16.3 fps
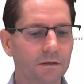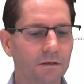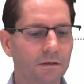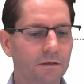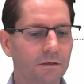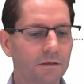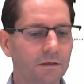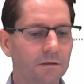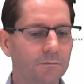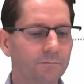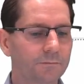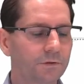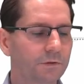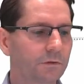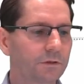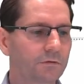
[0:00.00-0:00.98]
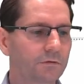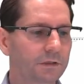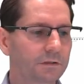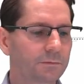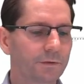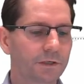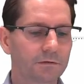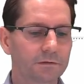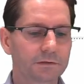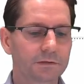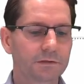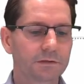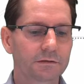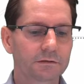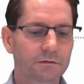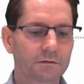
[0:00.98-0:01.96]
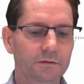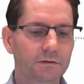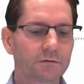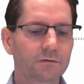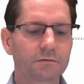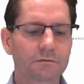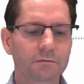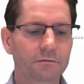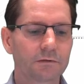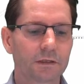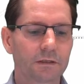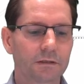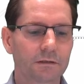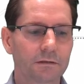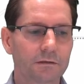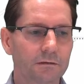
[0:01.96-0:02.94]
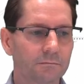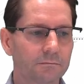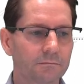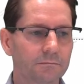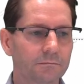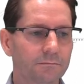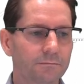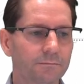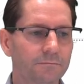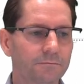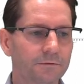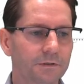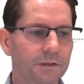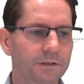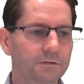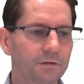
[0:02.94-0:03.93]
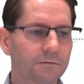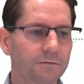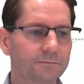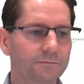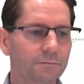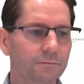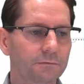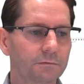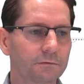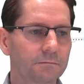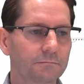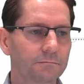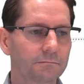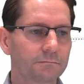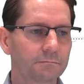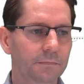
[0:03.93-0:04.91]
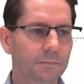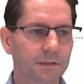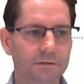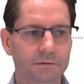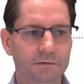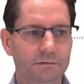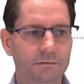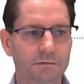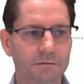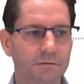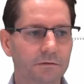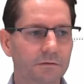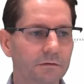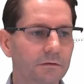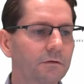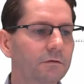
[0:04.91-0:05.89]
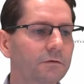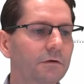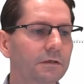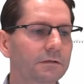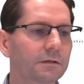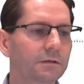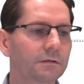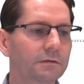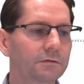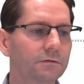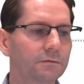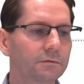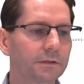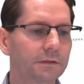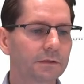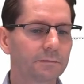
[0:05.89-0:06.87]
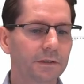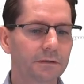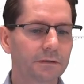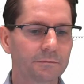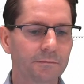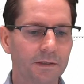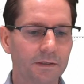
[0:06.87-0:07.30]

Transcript: the transparency. So they're all fairly straightforward. That's the contrast that they're talking about.